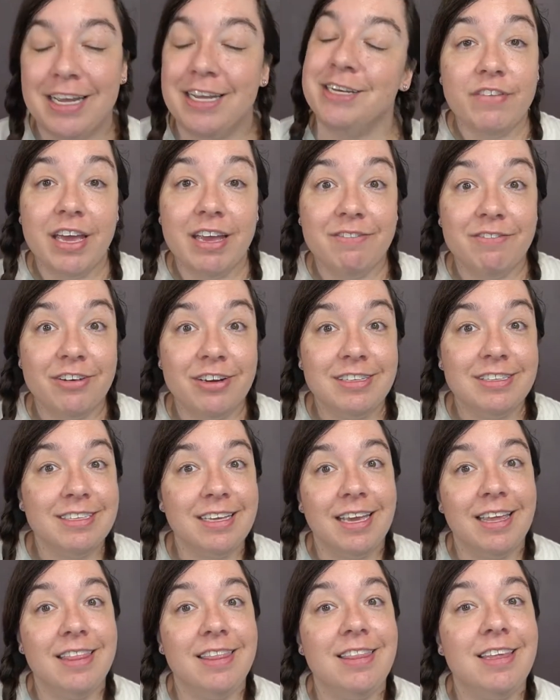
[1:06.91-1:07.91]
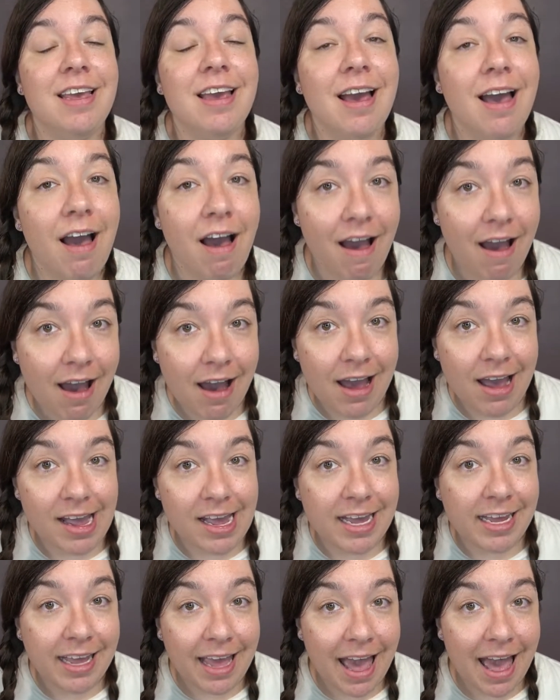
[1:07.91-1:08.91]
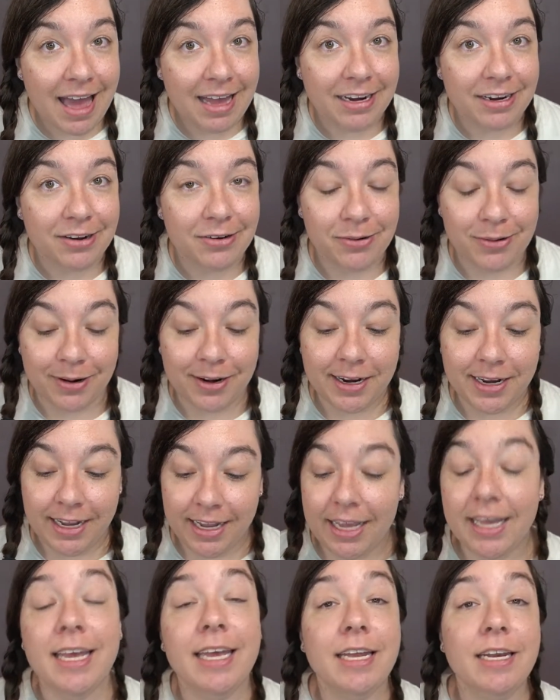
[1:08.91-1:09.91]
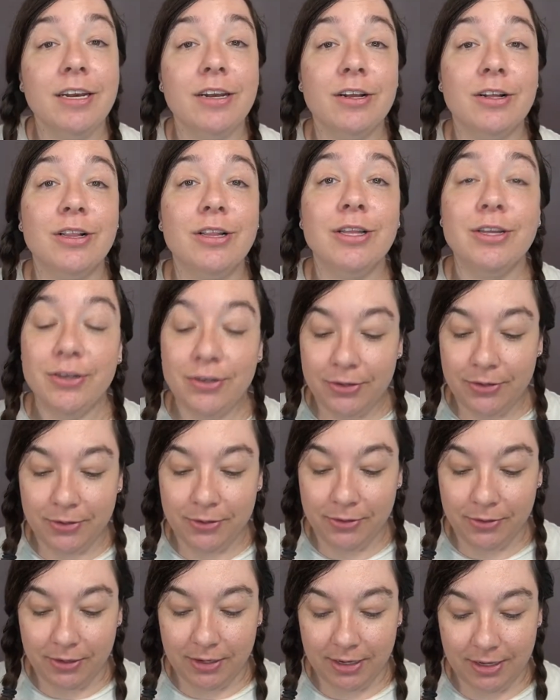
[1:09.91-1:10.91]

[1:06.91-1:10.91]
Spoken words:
Favorites in the eye category include,